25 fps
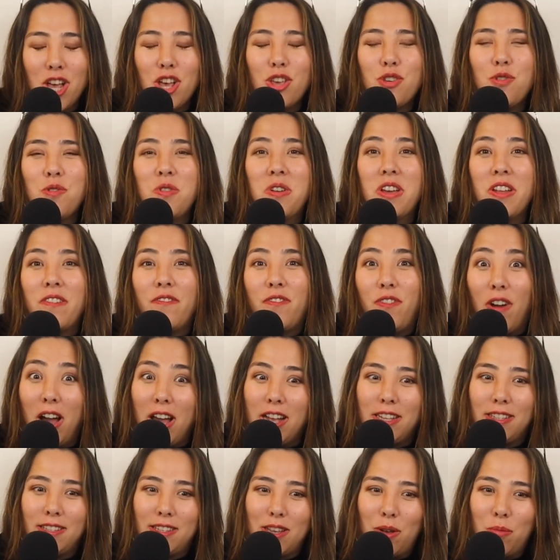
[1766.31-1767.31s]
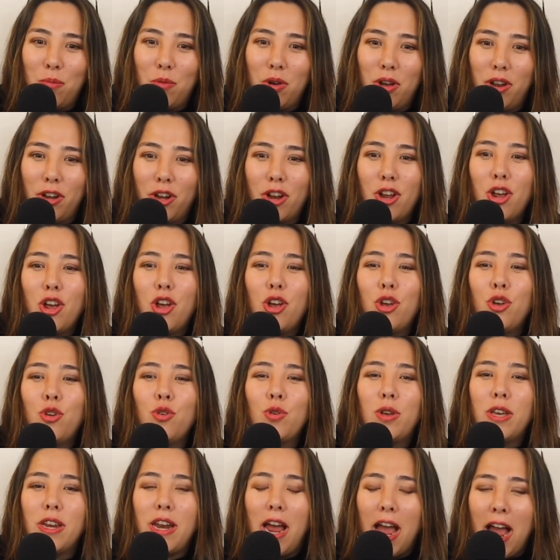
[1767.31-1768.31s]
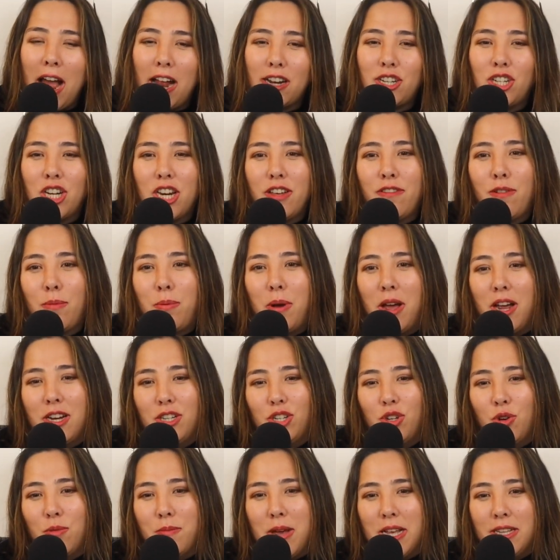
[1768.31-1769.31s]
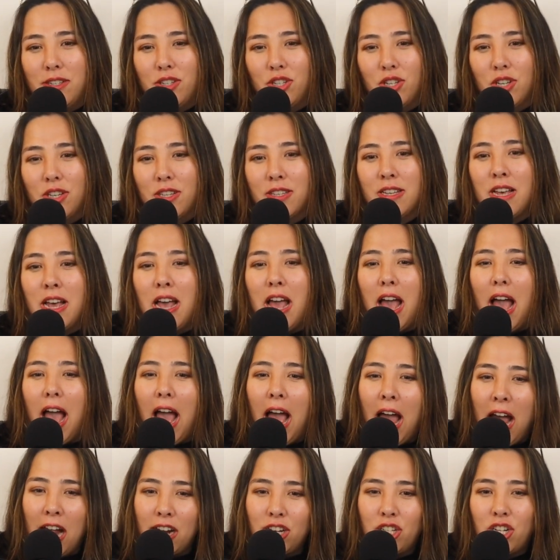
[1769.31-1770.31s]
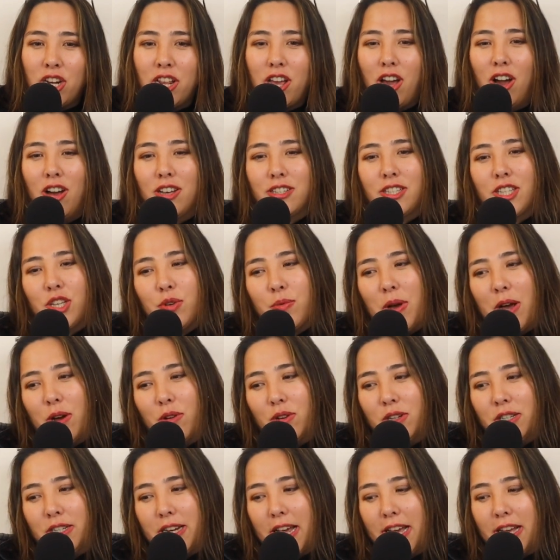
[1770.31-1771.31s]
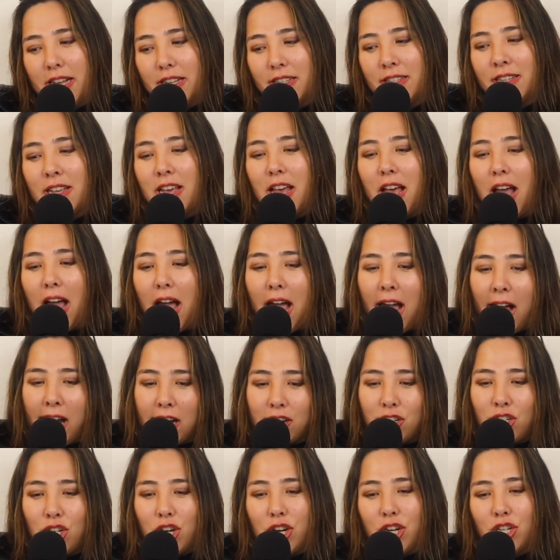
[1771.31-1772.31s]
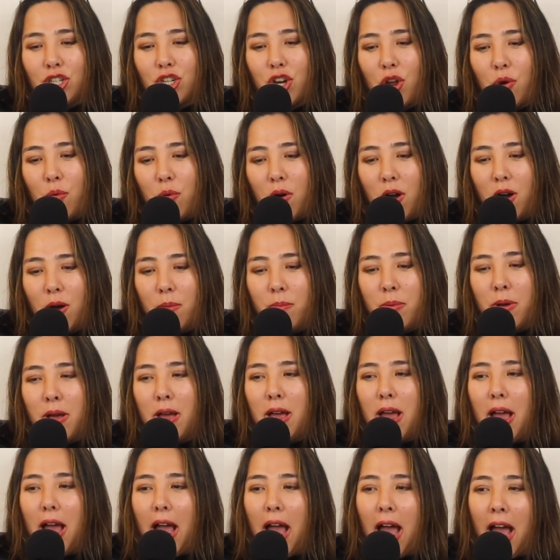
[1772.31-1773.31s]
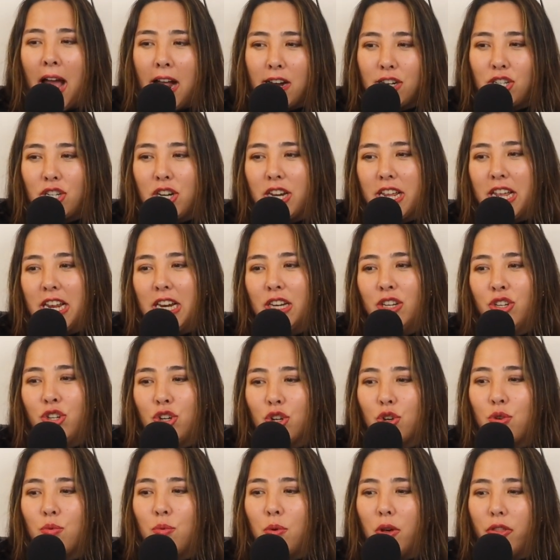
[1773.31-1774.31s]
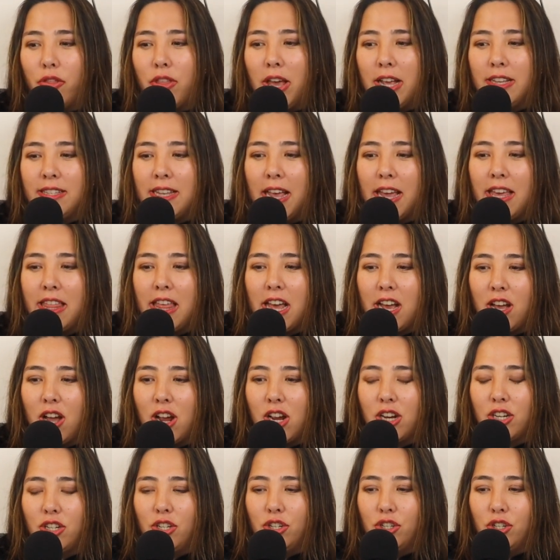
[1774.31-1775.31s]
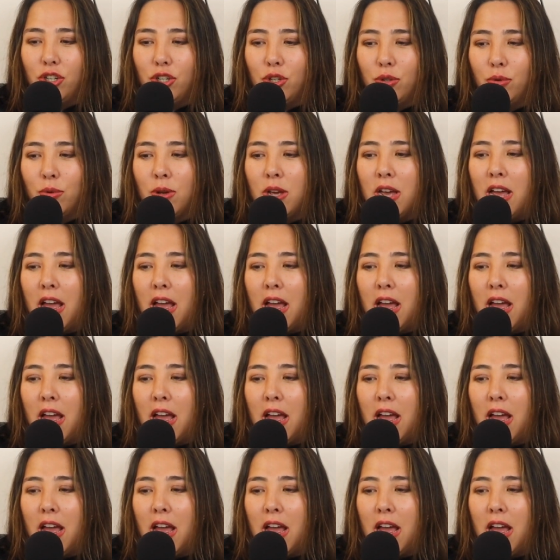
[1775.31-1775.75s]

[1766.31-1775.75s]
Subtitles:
You can find someone who can actually reply to your messages, actually ask you out on dates, actually show up, actually do what they say they're going to do.